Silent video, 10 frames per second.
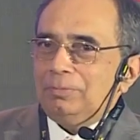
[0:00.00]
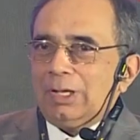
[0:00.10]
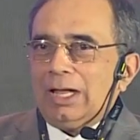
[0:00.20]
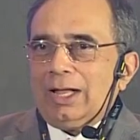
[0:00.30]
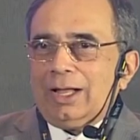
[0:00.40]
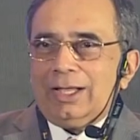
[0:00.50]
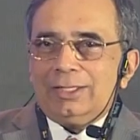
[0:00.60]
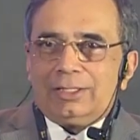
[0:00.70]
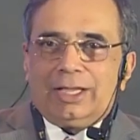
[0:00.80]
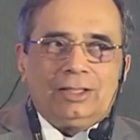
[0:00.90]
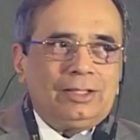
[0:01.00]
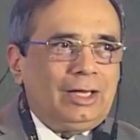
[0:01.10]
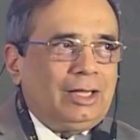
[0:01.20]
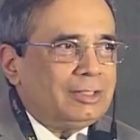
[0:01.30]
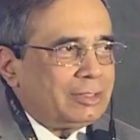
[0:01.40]
I take the
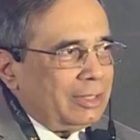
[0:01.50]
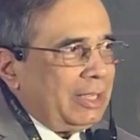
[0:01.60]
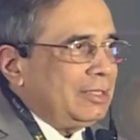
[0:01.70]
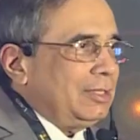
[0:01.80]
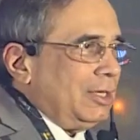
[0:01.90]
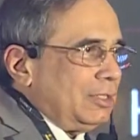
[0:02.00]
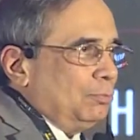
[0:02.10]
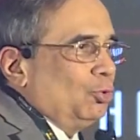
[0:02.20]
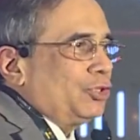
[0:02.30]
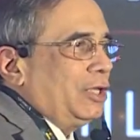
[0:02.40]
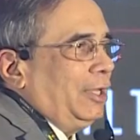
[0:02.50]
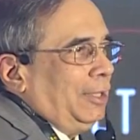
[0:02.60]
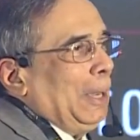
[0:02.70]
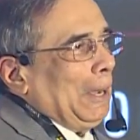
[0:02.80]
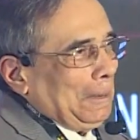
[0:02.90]
answer as yes, mostly
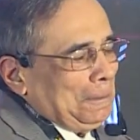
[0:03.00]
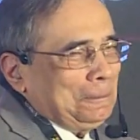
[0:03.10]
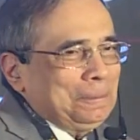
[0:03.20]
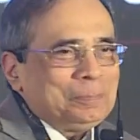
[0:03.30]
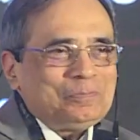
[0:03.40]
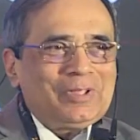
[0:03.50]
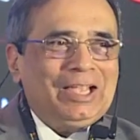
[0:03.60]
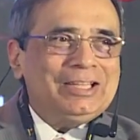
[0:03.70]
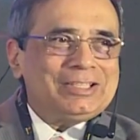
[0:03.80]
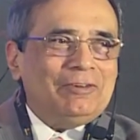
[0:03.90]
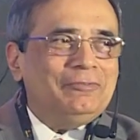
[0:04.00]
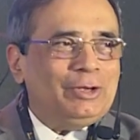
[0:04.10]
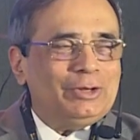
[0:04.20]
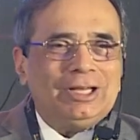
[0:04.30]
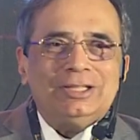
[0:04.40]
in some way
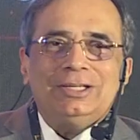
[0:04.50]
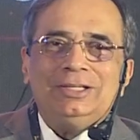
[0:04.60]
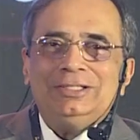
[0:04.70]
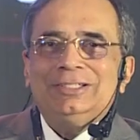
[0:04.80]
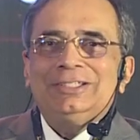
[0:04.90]
or the other.